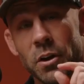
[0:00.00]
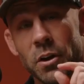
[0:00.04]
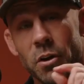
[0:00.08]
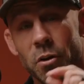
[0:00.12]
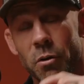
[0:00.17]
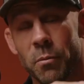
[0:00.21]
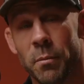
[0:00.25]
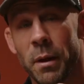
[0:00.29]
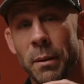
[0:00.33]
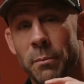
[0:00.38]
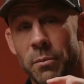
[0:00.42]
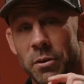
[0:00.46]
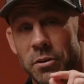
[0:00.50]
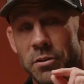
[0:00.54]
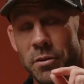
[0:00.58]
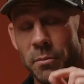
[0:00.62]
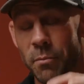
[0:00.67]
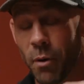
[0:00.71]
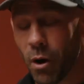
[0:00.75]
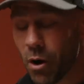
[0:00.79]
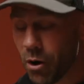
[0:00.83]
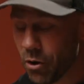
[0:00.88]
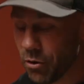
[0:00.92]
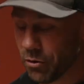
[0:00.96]
Remember,
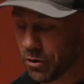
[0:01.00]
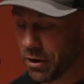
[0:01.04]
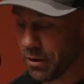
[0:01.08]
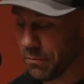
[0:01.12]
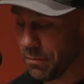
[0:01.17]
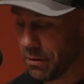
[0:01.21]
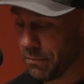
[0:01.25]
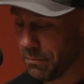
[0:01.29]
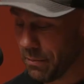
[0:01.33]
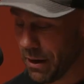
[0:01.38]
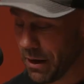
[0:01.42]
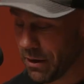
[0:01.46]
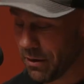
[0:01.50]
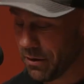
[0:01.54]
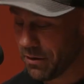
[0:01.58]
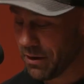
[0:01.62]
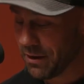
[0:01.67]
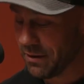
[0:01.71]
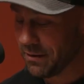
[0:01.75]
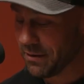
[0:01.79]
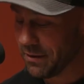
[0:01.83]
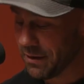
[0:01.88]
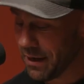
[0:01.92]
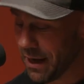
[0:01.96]
tomorrow can be better
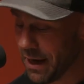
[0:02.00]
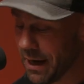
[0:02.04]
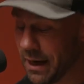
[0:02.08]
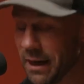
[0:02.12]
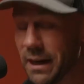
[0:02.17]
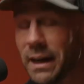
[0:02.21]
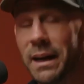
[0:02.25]
than today,